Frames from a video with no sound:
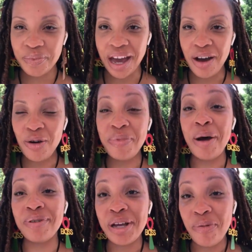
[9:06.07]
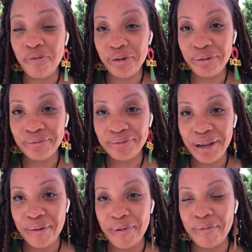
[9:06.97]
I hope that was helpful.
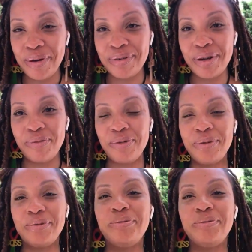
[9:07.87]
Kim, I hope that was helpful.